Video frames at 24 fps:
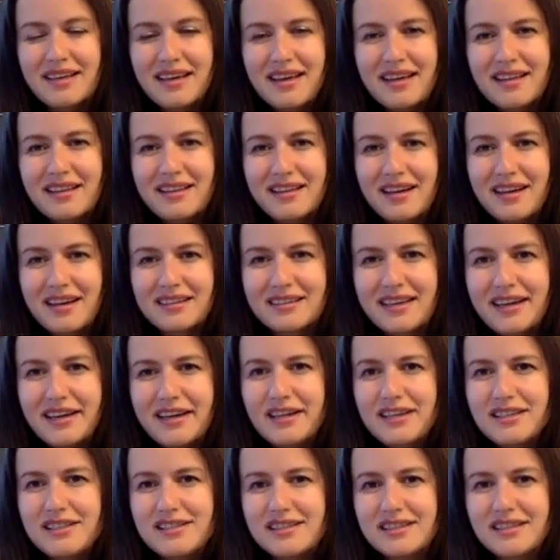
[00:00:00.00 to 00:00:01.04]
young
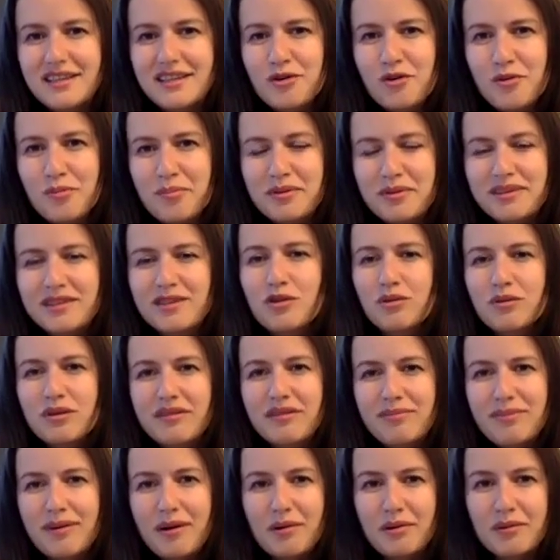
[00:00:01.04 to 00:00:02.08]
age, and I often did EcoWave
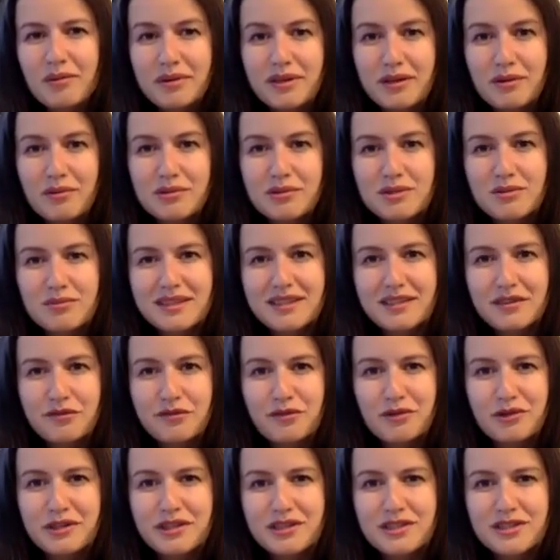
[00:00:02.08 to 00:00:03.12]
Power when I was 24
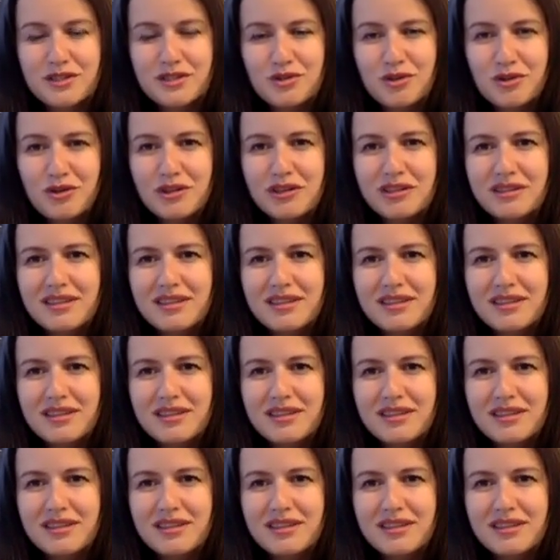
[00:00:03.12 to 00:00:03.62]
years old,